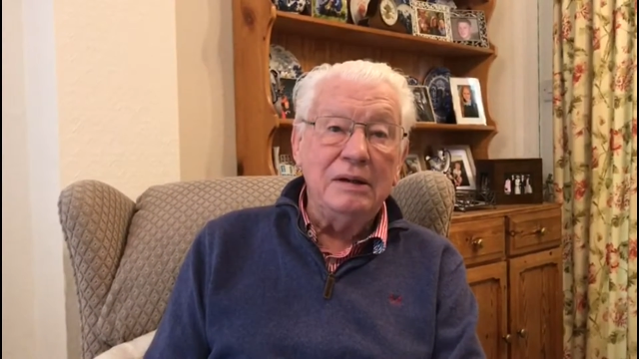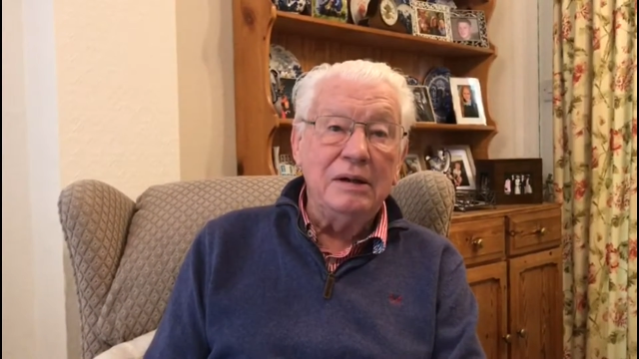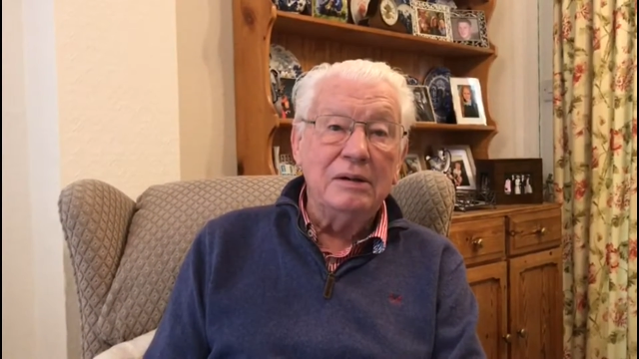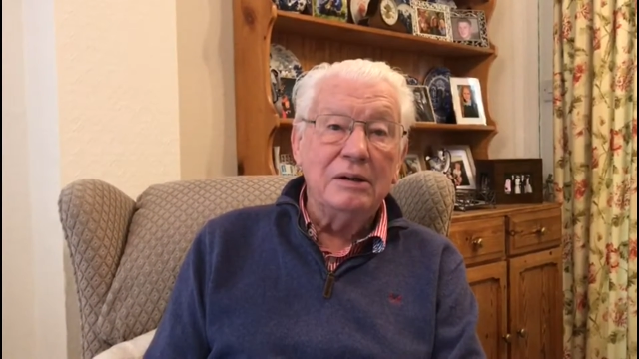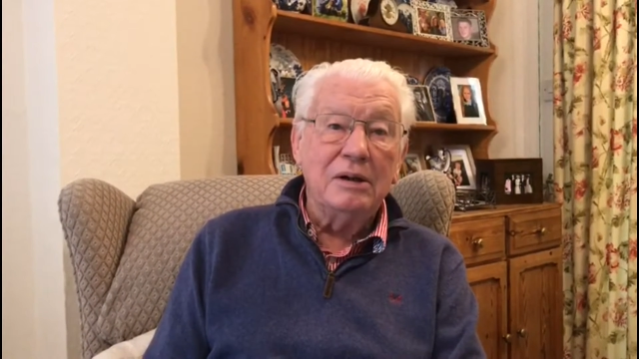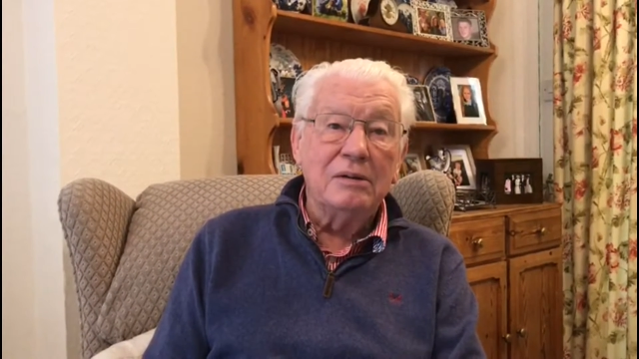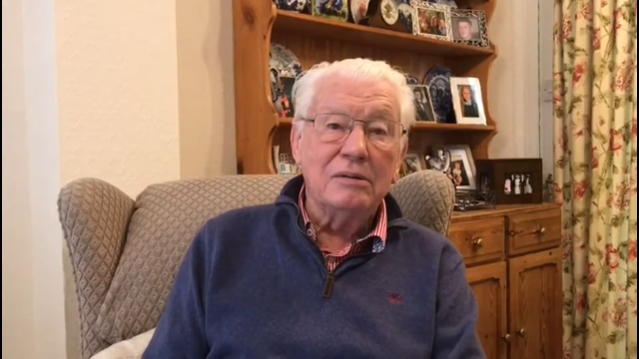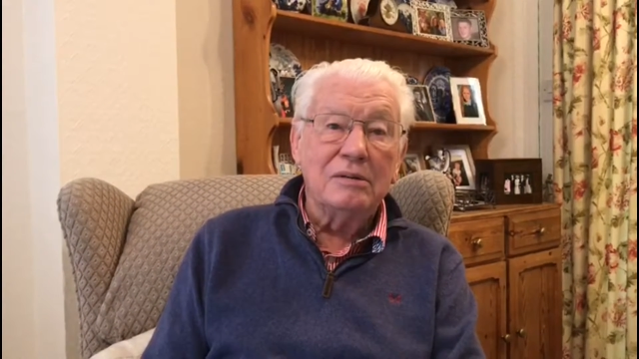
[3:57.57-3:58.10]
You
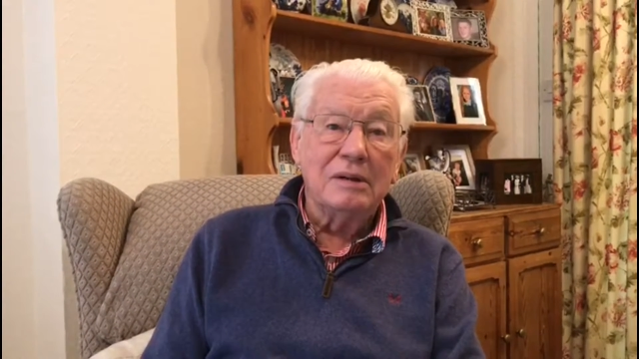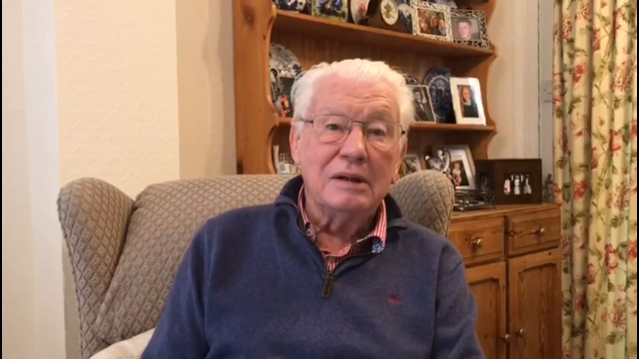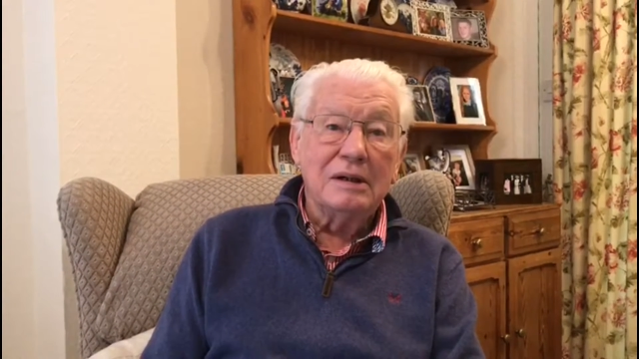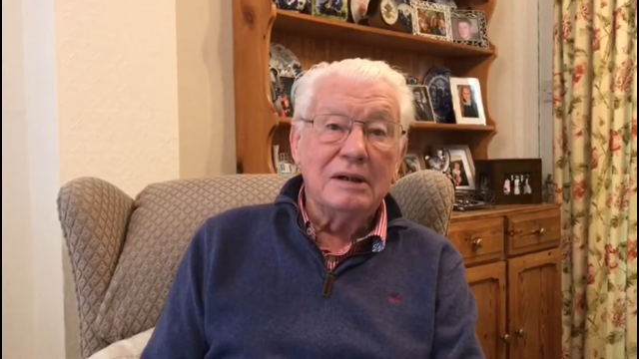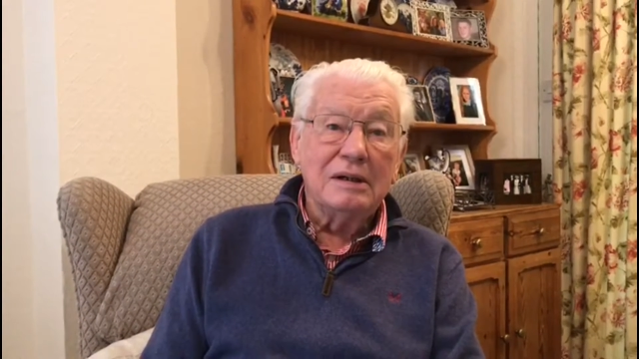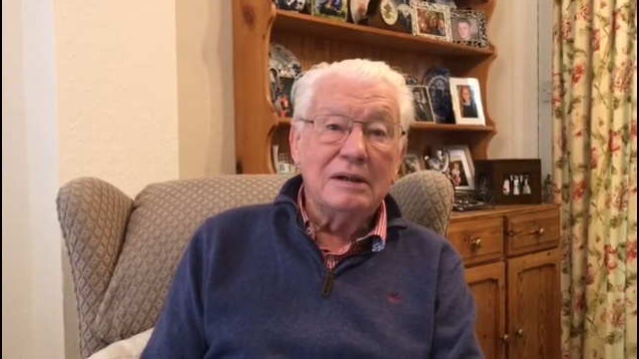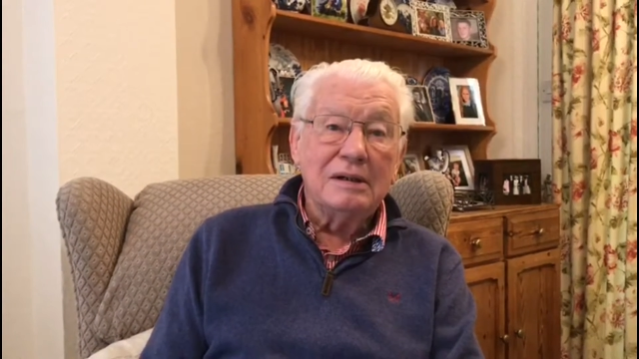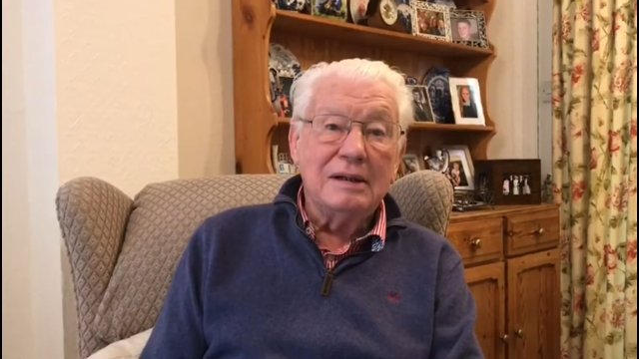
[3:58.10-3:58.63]
know,
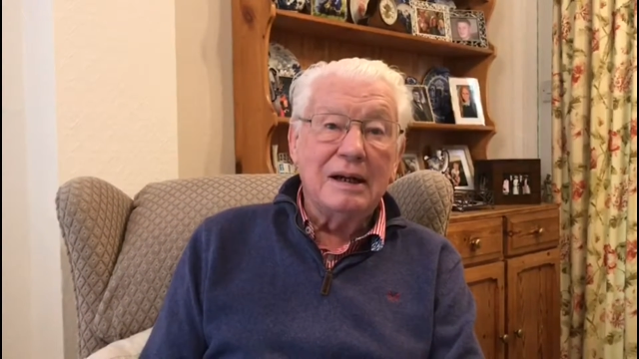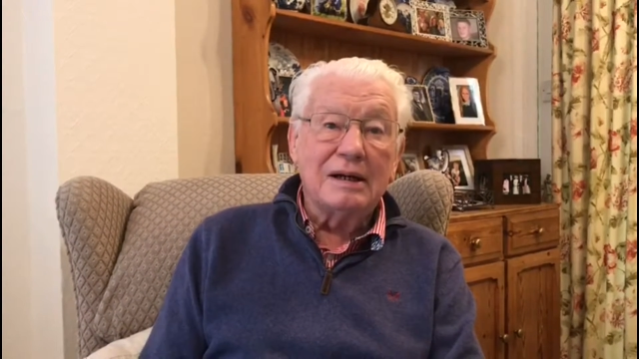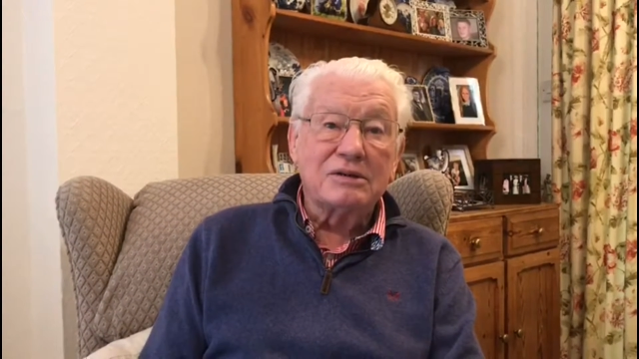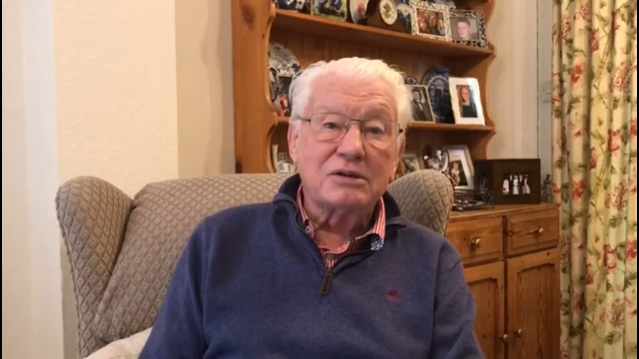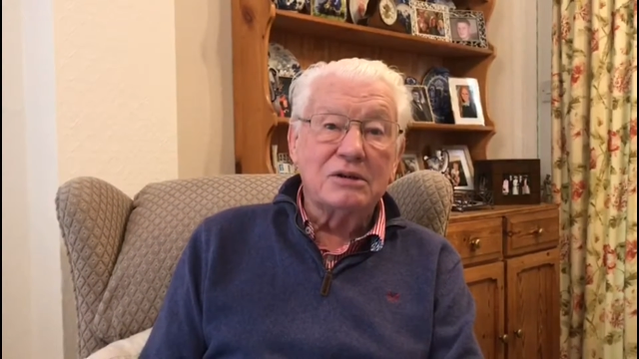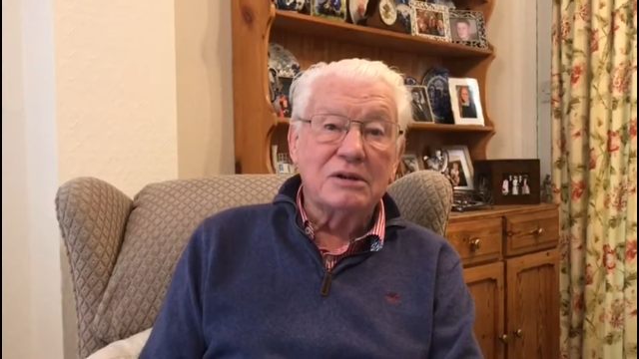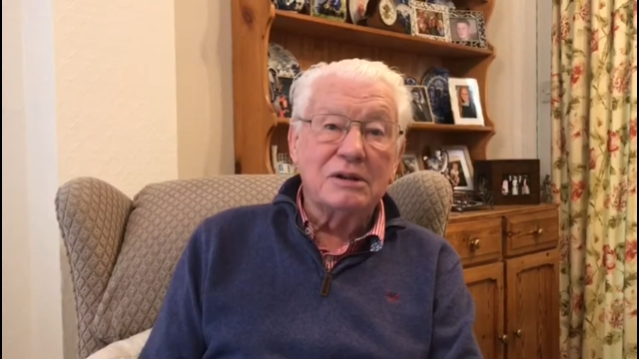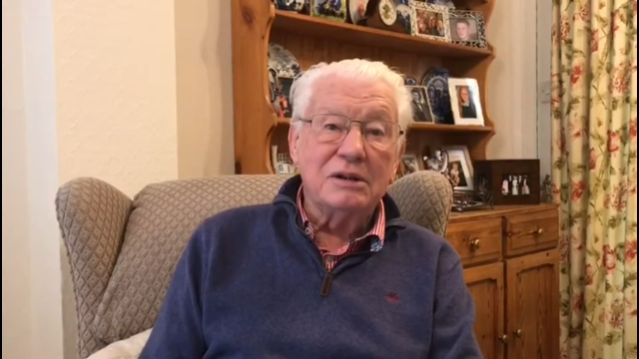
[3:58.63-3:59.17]

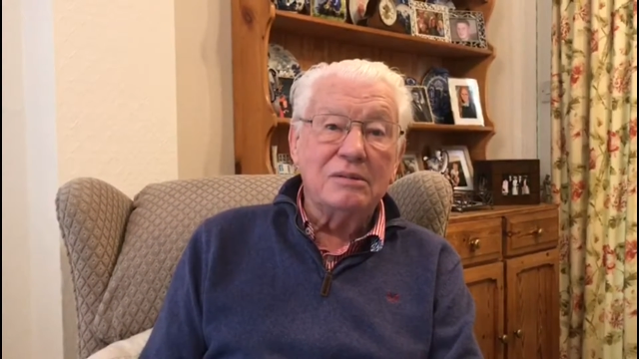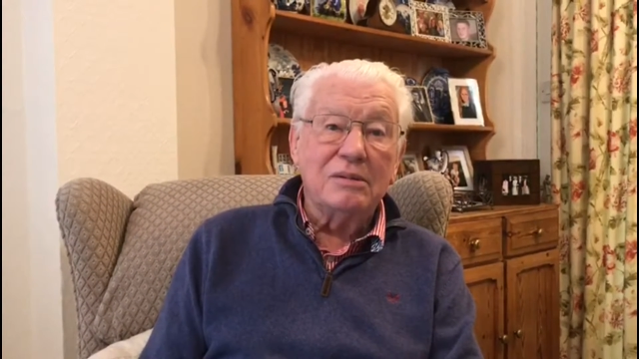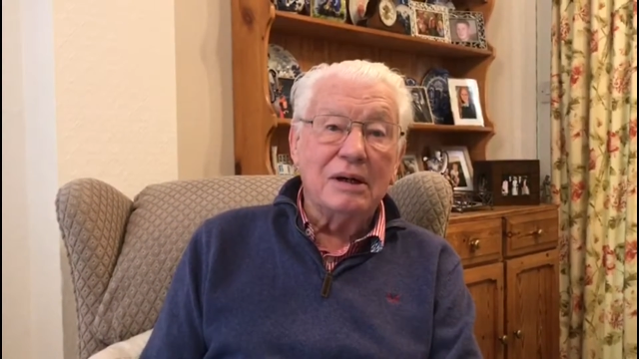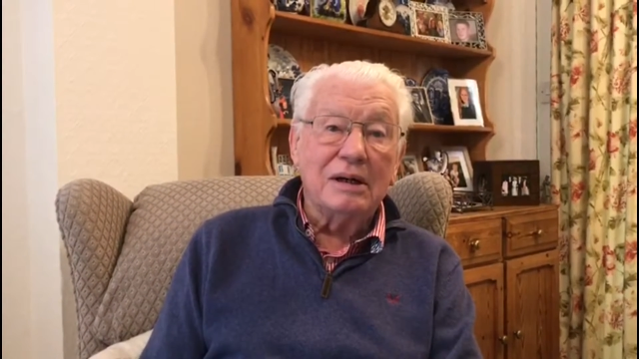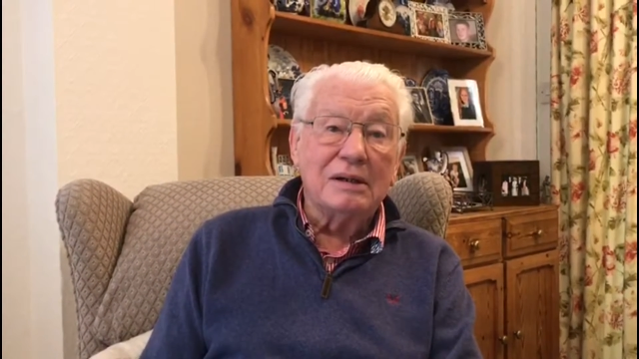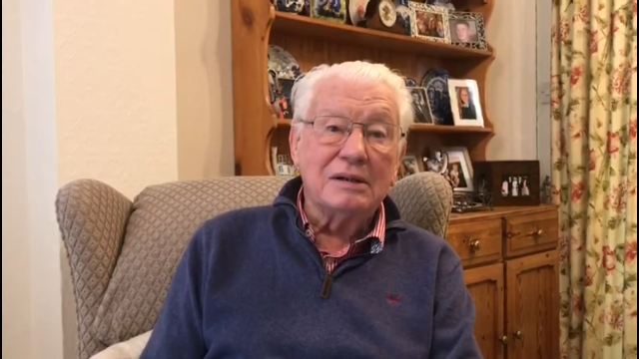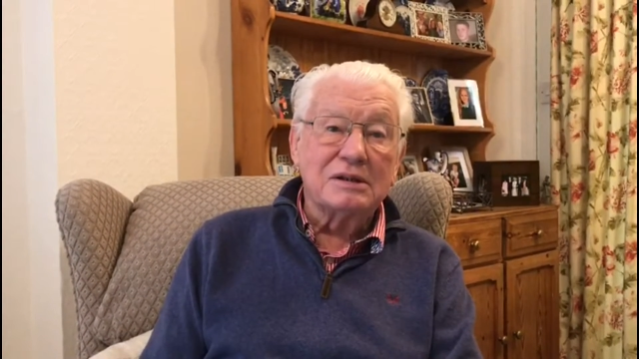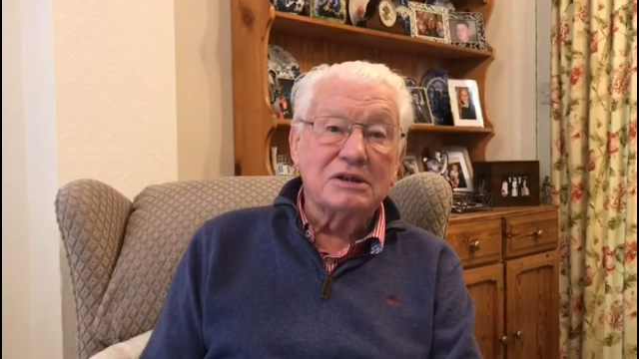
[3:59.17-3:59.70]
naturally
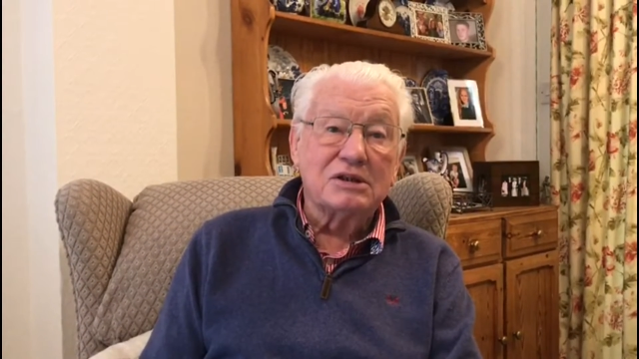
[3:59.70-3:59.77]
when a